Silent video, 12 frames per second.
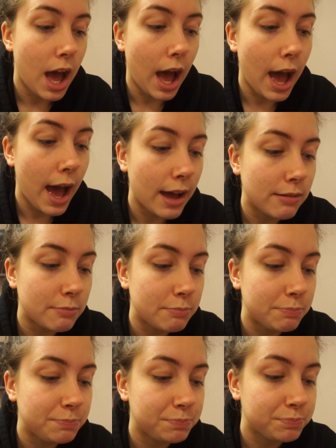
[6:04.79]

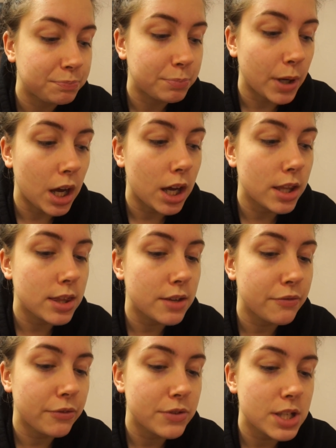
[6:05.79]
But
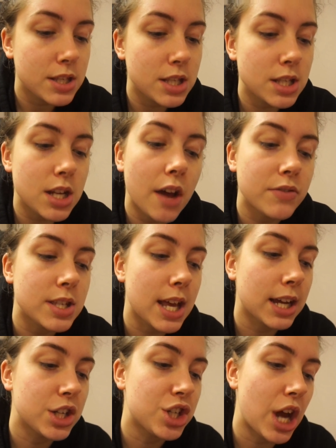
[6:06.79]
the start of the
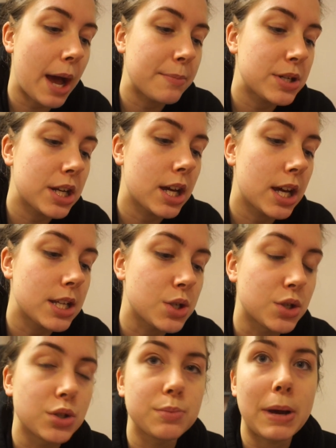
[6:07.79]
second chapter is
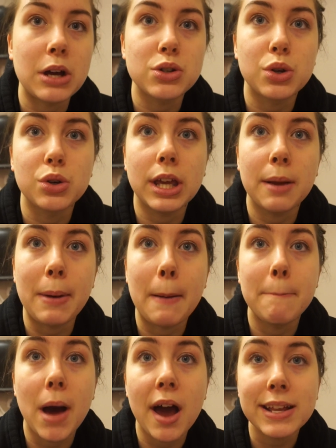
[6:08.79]
all about talking about
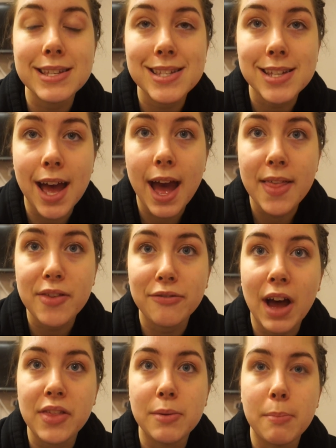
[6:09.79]
mindset and the
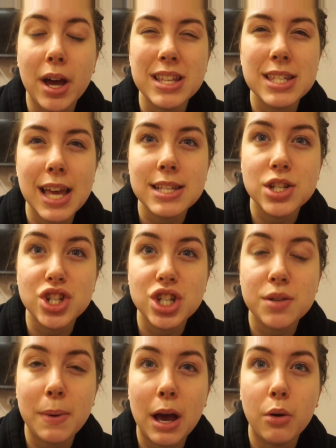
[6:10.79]
fact that mindset isn't
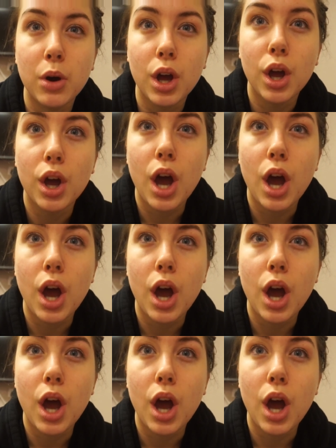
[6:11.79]
just about